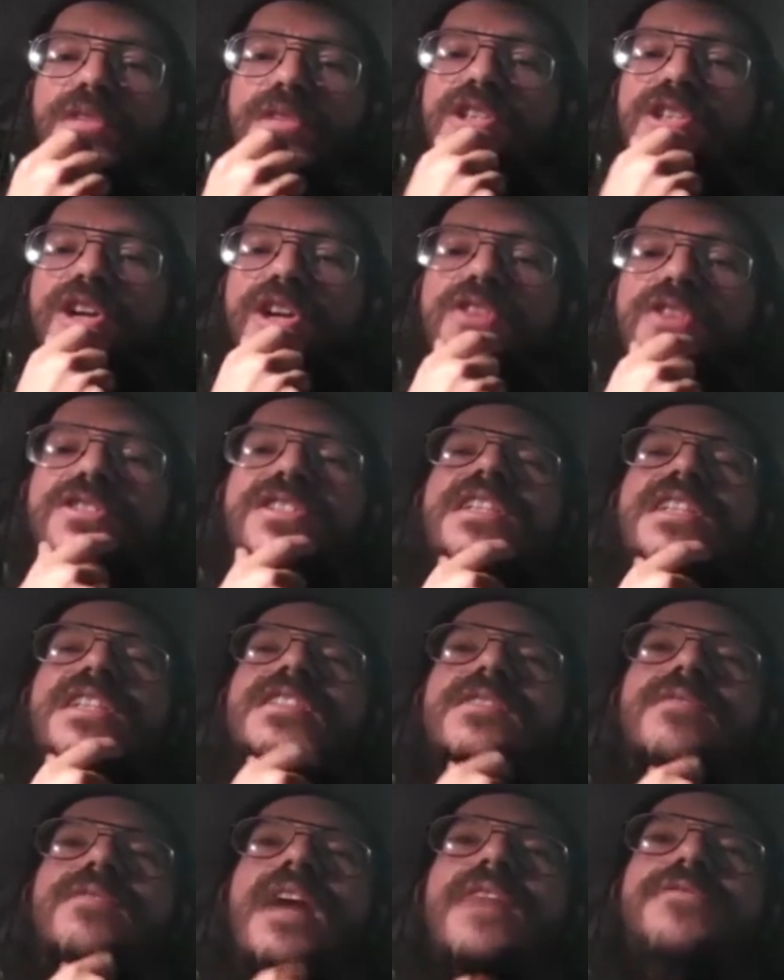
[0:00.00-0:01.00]
return
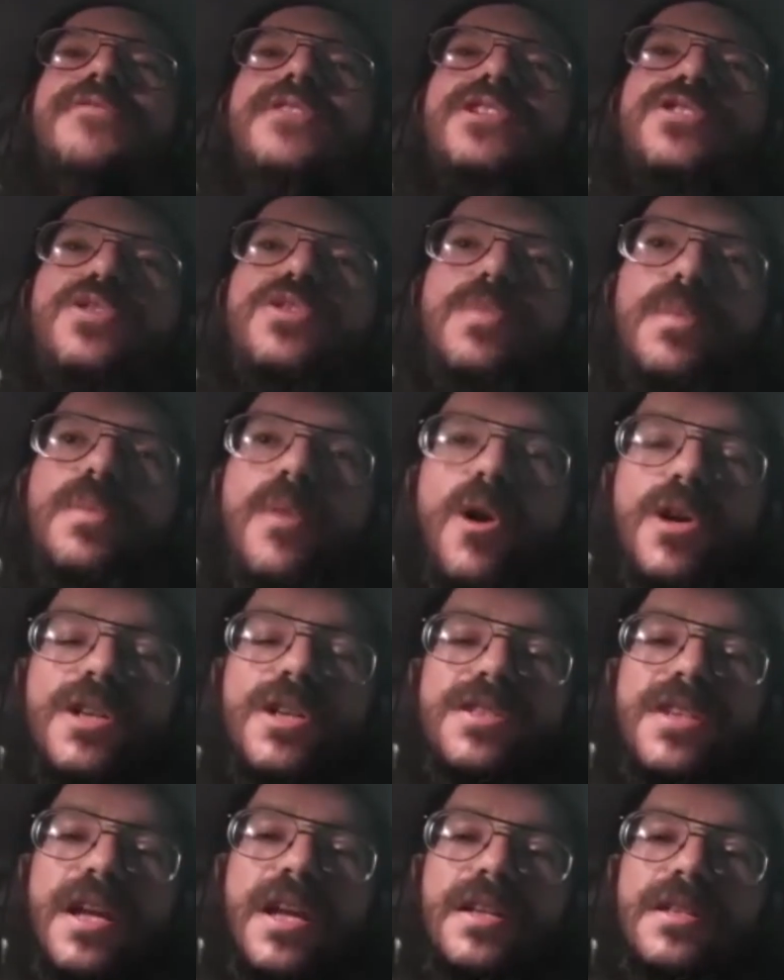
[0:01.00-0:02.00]
season, right, for the Super Bowl
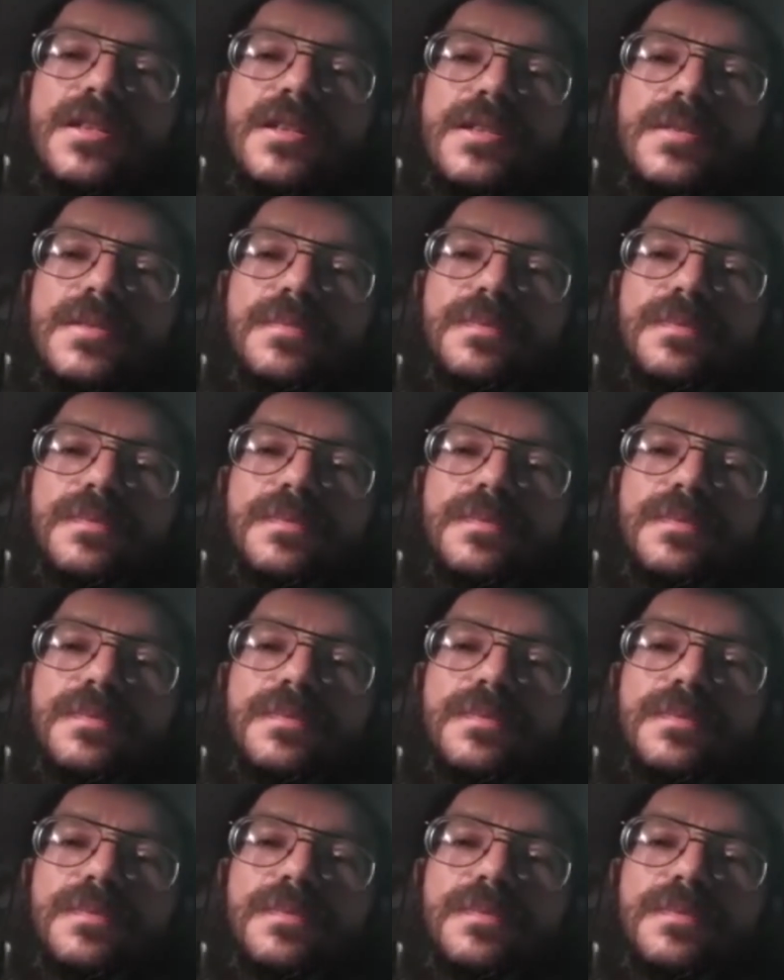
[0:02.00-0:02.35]
contenders?